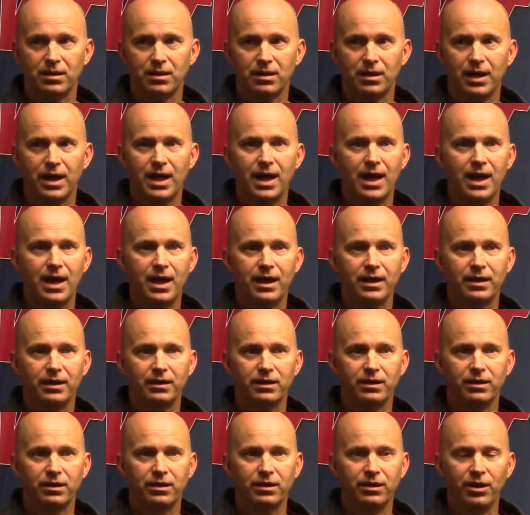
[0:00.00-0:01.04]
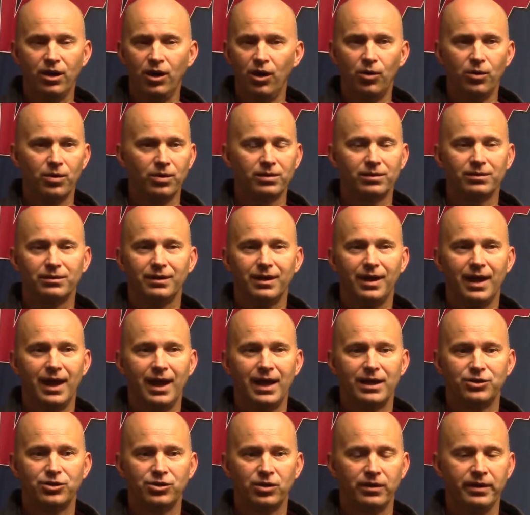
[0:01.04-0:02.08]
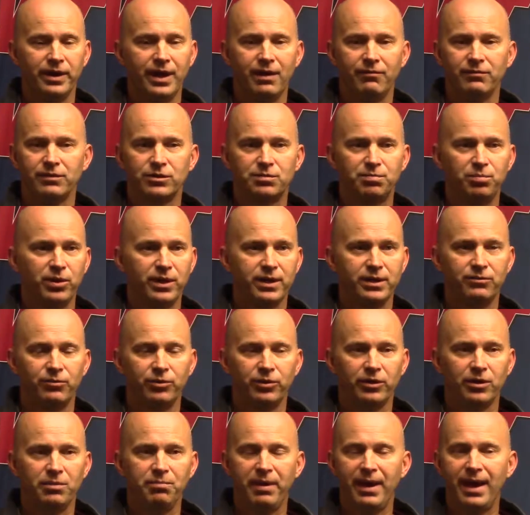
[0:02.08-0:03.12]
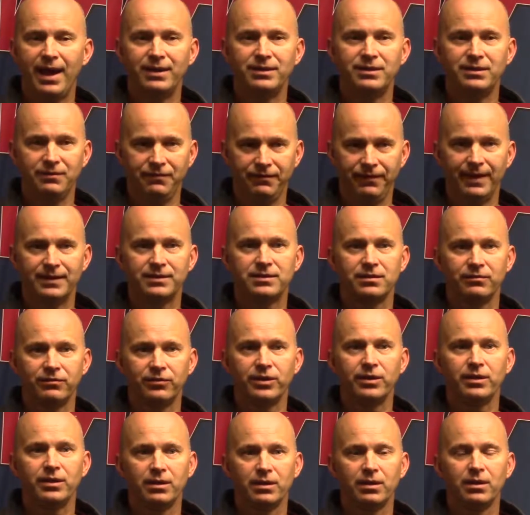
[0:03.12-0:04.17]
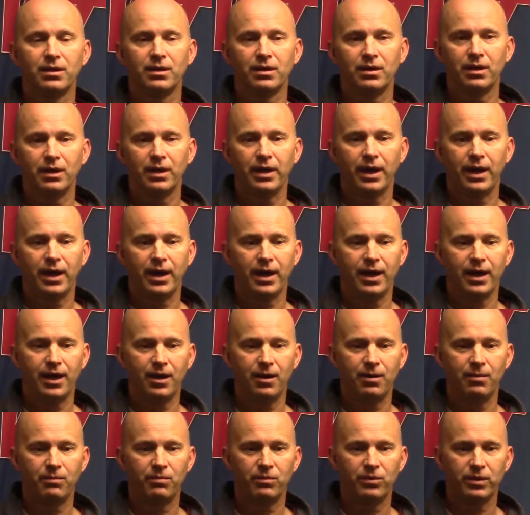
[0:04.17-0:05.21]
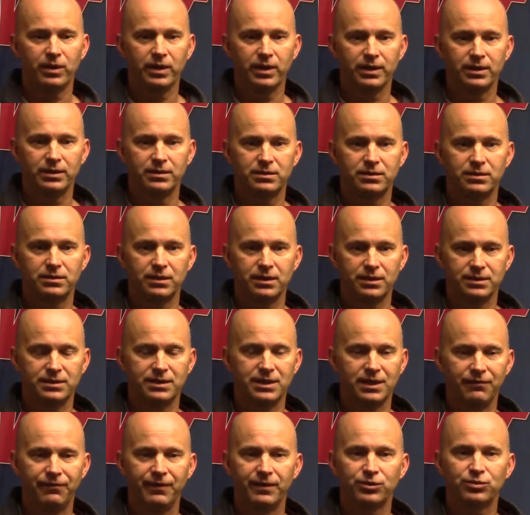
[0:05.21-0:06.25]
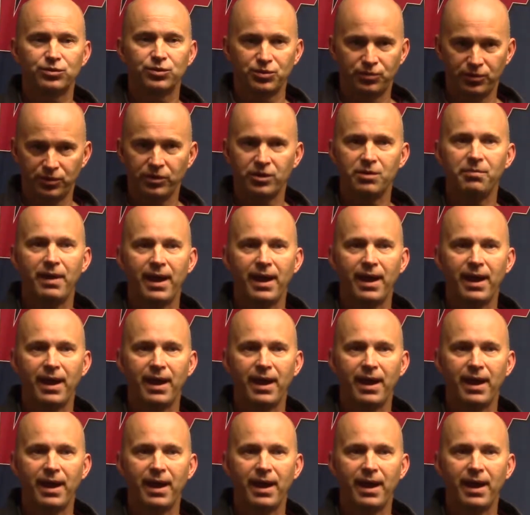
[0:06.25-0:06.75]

No. Jordan Evans played really bad defensively. His defense was really